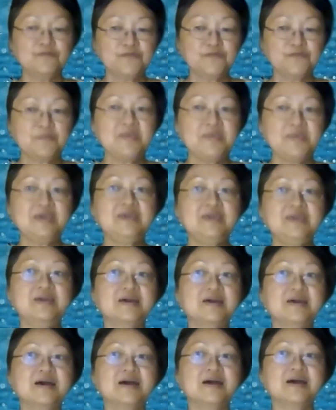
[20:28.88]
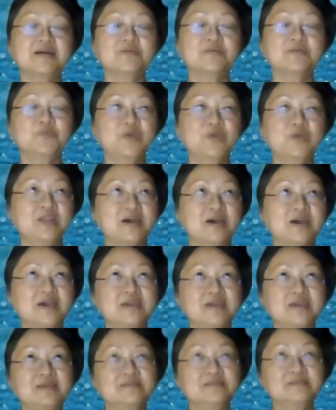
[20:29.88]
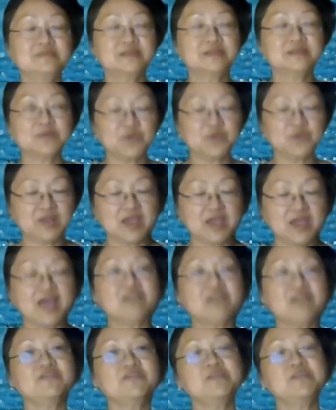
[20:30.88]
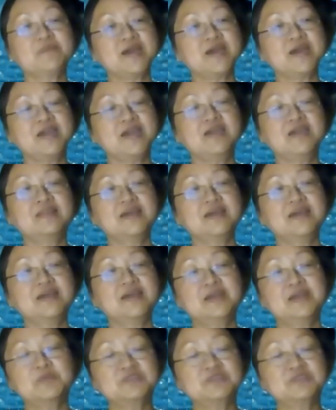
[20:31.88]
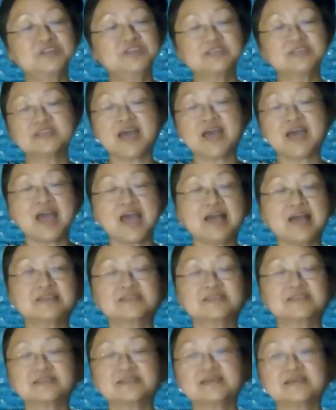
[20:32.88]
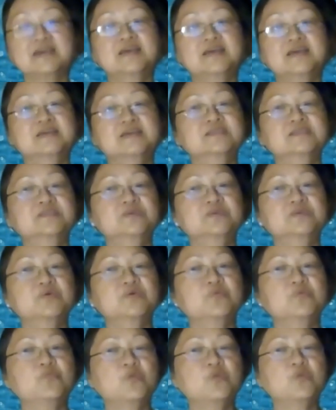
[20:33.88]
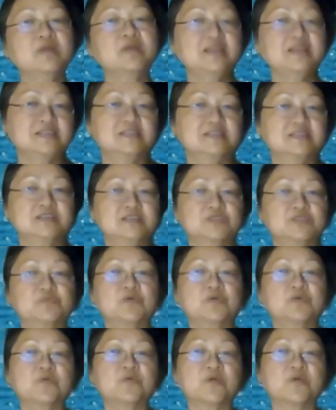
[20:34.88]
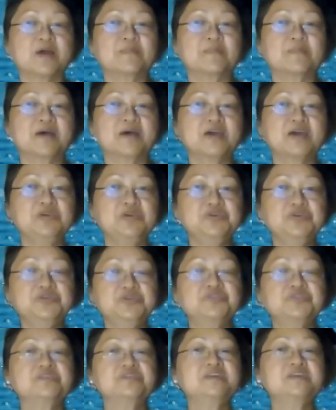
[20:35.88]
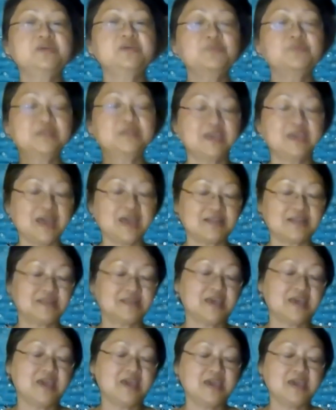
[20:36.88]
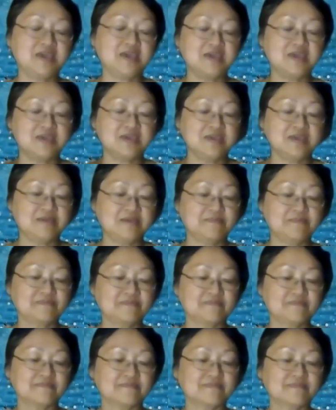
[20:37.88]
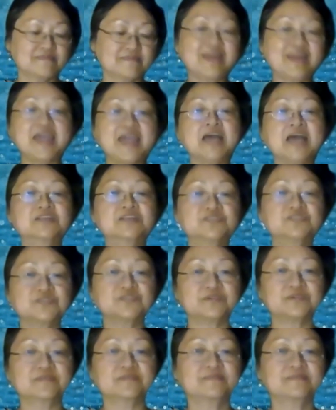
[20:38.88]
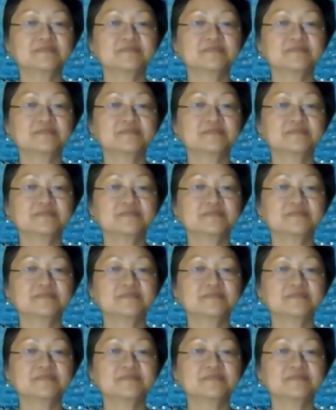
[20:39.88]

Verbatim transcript: For me, when I have it in my hand and I would just ask, so what is this program? I usually would get an answer.